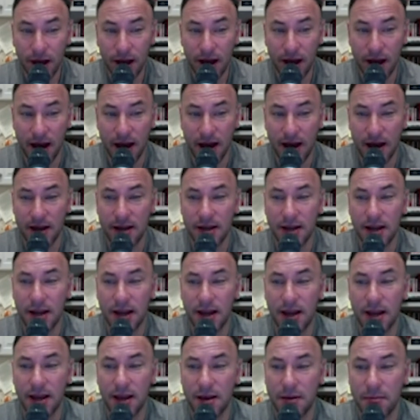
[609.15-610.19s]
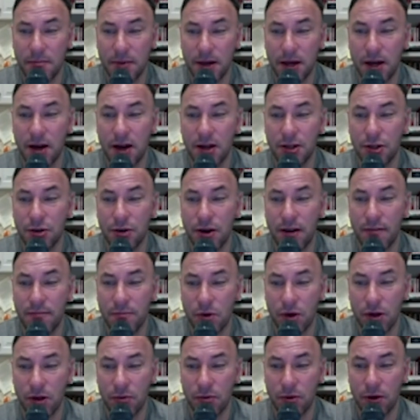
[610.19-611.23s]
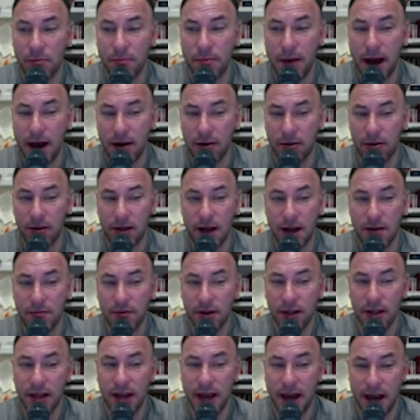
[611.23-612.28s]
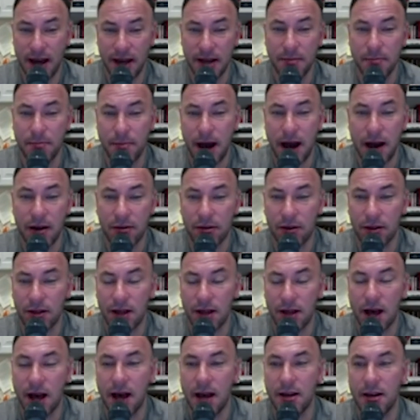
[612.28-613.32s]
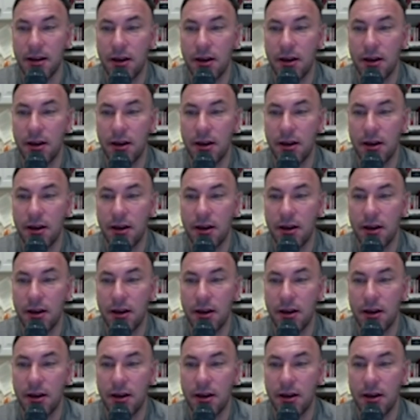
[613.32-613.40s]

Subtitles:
And because you have more than one macrolide, really any macrolide